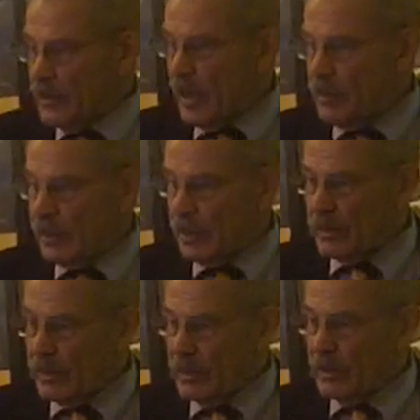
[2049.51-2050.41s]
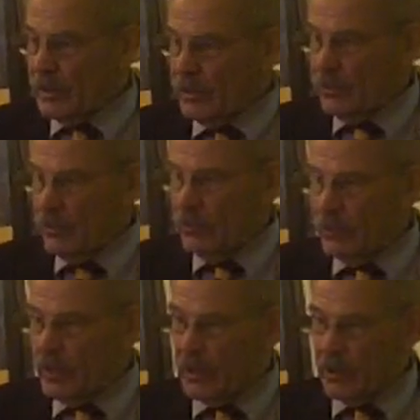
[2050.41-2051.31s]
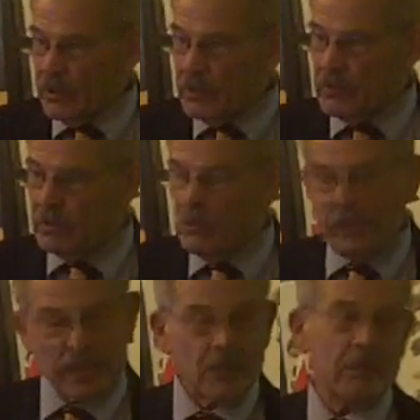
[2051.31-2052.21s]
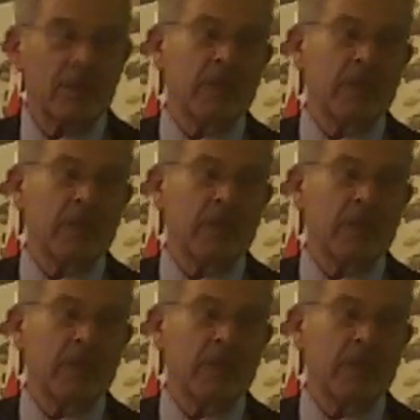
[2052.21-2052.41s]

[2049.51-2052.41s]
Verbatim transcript: Zambia, uh, we launched tremendous